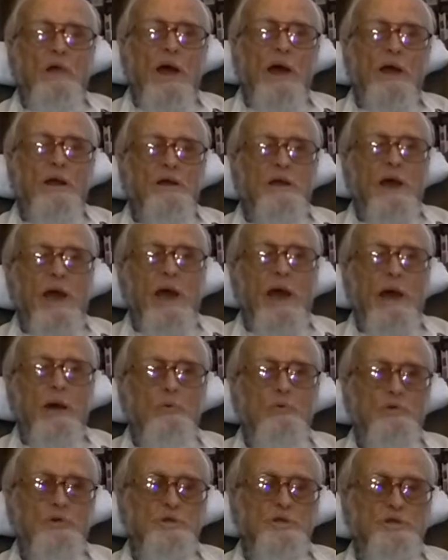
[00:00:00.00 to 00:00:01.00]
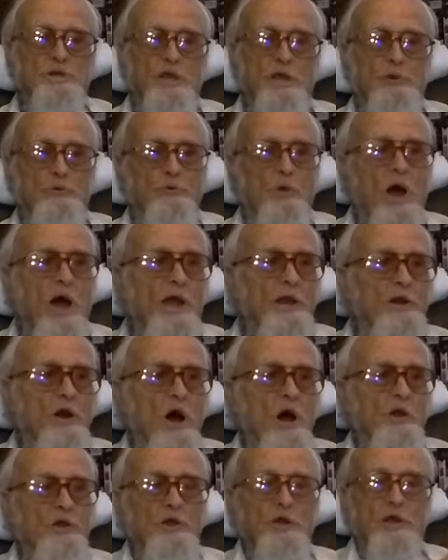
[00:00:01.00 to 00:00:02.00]
that cat would sit right
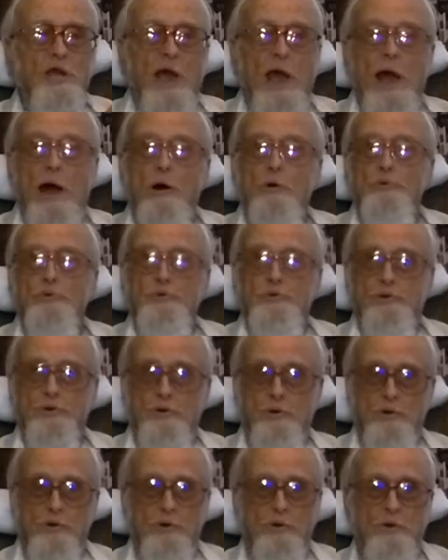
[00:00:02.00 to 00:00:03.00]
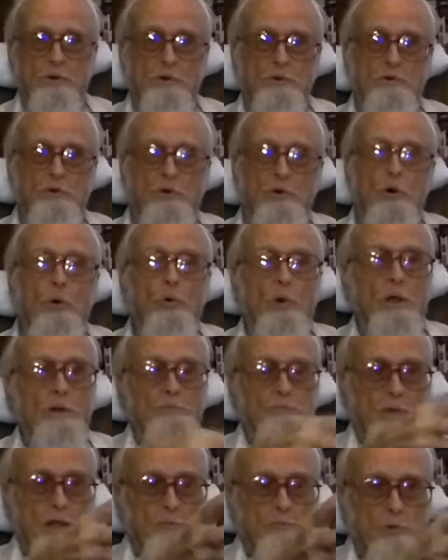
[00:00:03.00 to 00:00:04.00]
on the counter, you know,
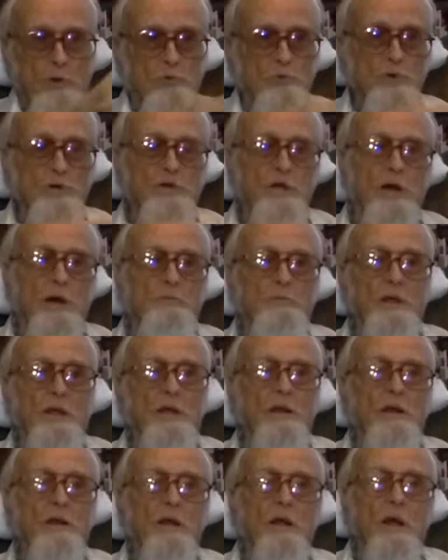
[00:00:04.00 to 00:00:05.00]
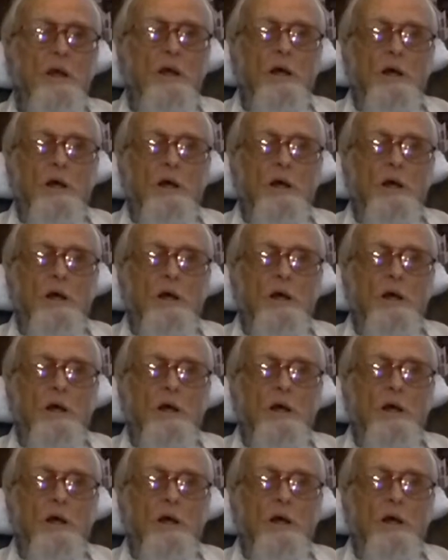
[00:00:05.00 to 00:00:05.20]
when people would come in,